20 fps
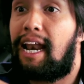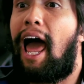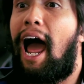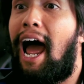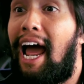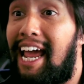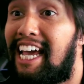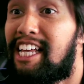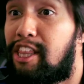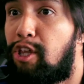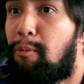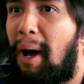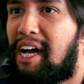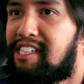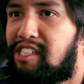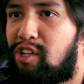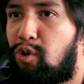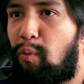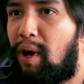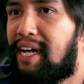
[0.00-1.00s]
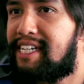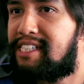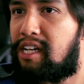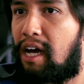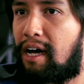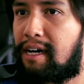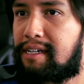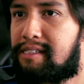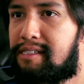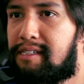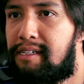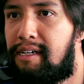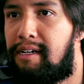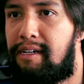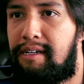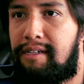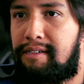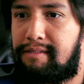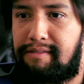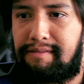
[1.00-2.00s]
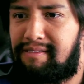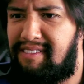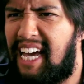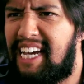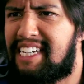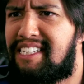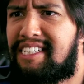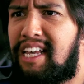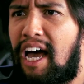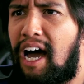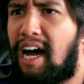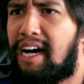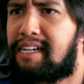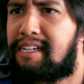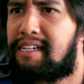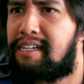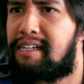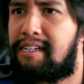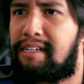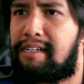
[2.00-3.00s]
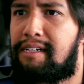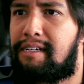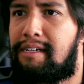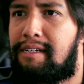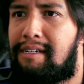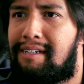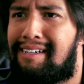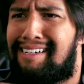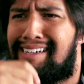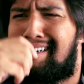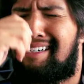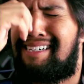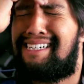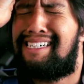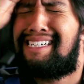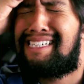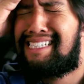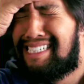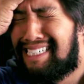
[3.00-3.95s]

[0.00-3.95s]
hate the Boston Red Sox. They suck. I